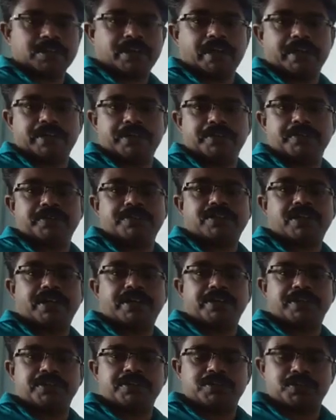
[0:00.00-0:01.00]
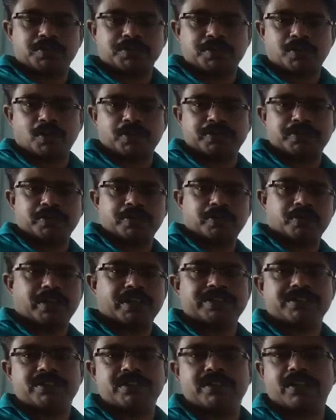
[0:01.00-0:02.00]
continuous is also known
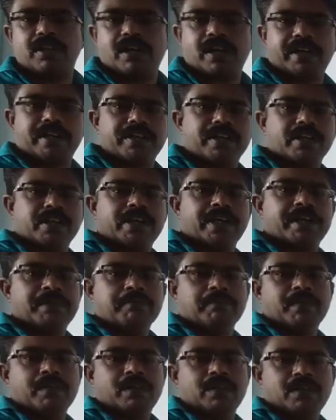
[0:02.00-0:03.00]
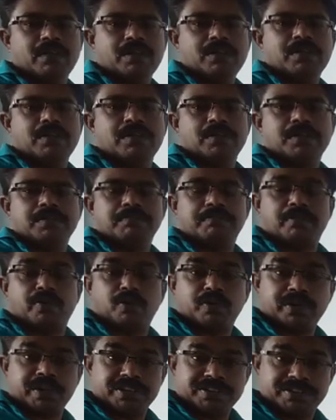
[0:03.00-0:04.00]
as another name.
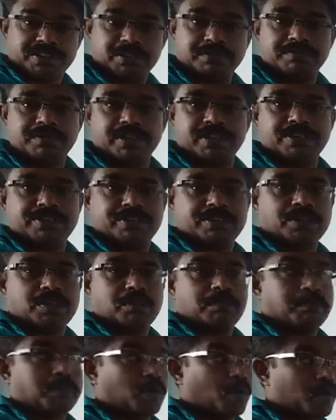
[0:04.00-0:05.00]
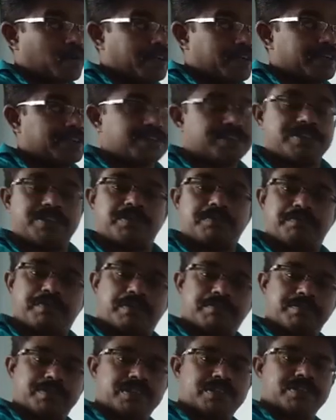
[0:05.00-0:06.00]
Progressive tense, progressing
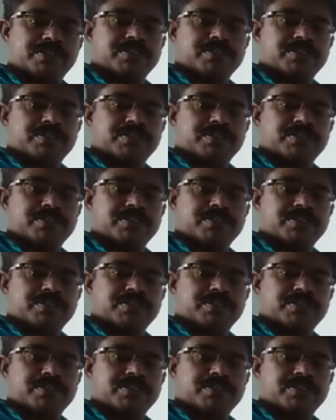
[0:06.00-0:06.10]
from the